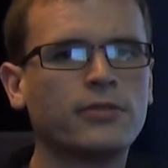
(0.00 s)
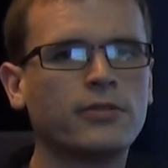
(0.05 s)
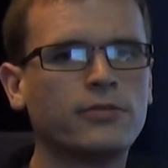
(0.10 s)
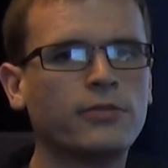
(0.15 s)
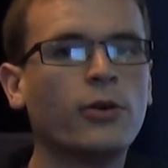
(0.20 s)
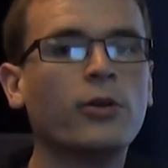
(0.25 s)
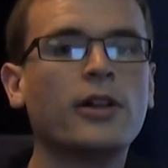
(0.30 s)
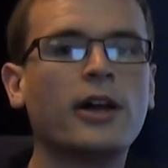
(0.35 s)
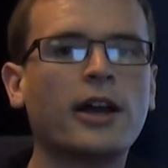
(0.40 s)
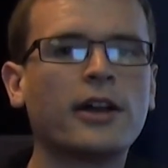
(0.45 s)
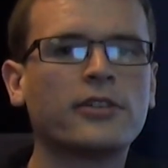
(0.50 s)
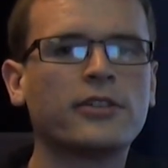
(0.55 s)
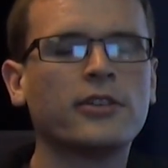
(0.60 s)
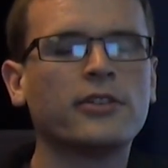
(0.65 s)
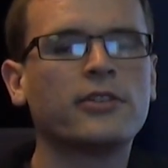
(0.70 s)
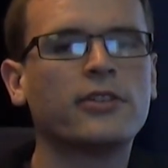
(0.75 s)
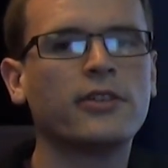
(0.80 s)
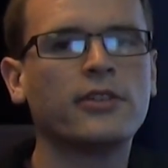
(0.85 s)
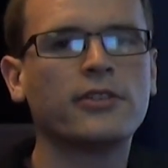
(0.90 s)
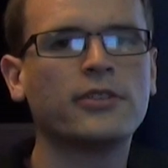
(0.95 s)
full
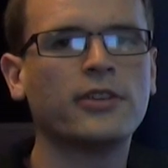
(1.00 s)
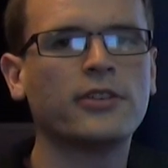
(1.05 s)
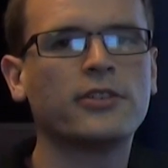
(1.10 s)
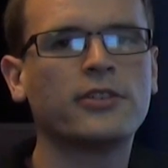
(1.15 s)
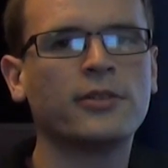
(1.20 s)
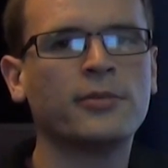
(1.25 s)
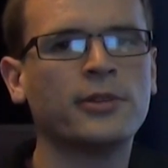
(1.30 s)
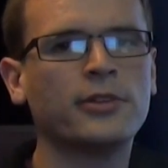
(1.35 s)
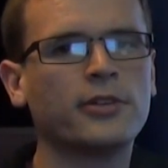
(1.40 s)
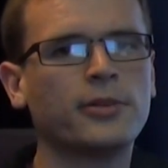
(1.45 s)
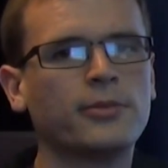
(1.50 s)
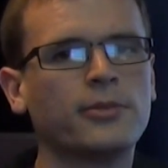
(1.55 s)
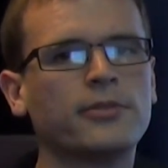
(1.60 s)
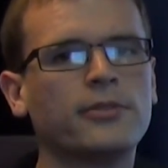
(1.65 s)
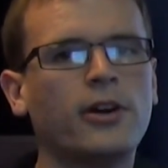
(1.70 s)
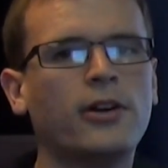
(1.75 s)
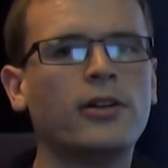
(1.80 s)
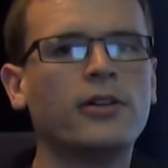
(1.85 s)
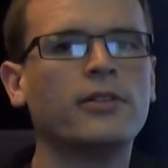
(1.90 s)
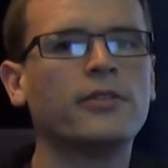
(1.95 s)
access to the system in terms of
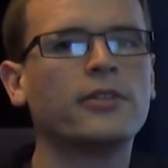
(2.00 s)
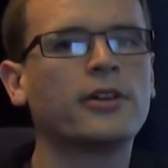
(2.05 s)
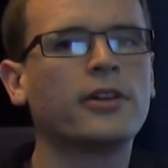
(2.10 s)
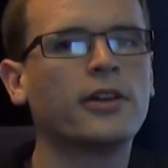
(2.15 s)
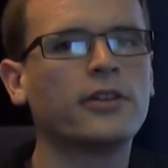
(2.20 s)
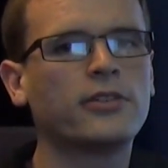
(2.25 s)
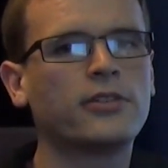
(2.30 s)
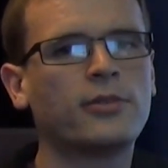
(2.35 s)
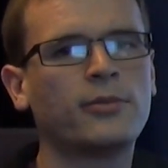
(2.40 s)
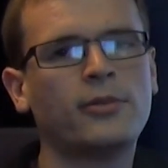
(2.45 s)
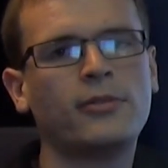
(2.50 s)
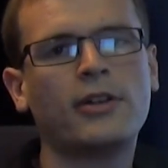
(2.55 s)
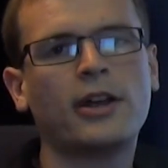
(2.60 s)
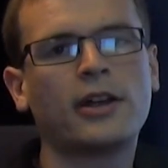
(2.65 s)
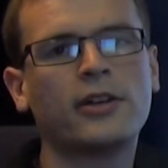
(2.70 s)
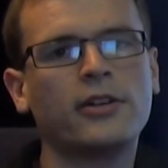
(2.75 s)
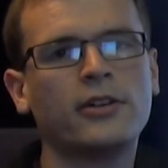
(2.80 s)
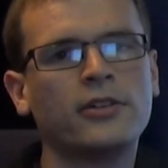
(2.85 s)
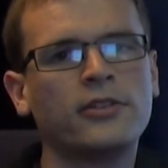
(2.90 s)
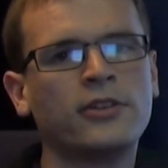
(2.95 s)
all of the customer
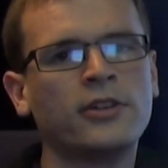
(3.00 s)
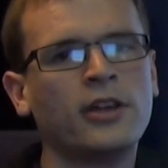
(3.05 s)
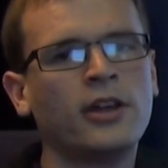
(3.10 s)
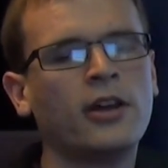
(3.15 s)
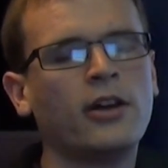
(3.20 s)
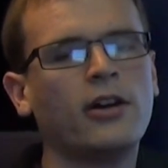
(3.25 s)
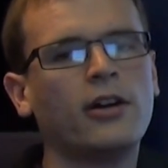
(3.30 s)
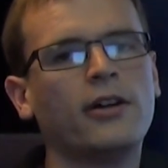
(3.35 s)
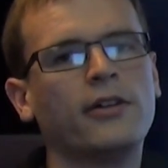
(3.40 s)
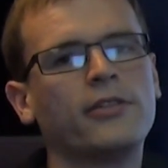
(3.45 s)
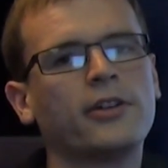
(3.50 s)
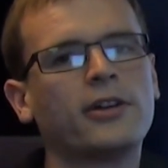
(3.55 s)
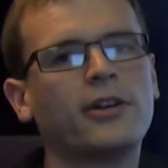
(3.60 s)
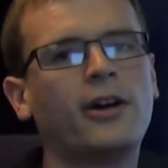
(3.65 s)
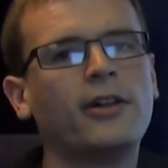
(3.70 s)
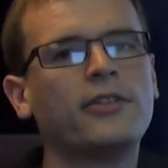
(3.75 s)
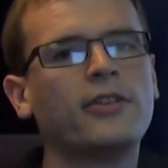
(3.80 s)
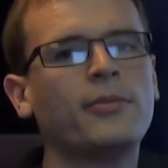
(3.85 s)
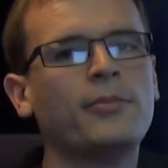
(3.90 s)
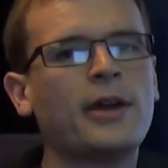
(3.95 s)
records, all of the
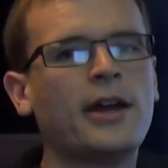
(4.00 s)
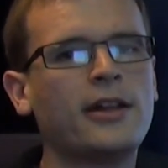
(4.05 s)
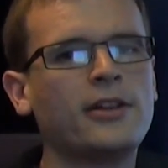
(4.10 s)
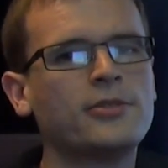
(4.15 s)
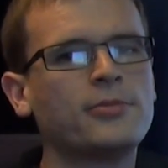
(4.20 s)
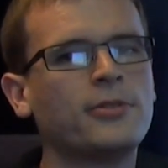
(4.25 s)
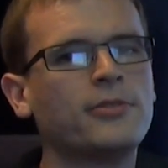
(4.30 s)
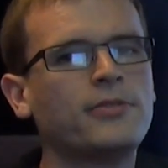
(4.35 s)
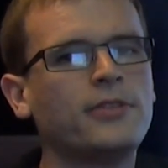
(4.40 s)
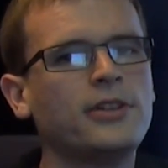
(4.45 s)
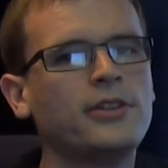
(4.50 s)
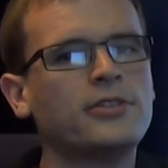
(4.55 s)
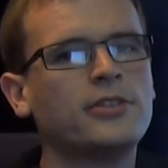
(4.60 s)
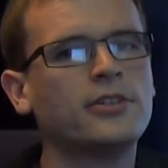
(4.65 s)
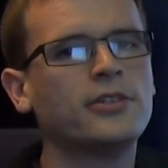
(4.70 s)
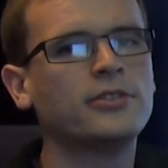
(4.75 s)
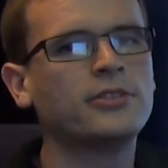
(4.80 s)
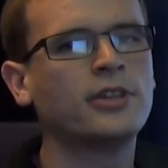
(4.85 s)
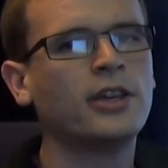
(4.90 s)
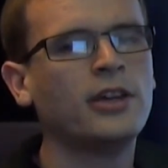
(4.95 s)
content management
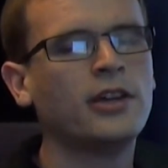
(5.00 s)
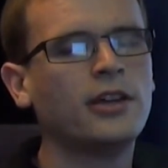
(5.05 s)
features.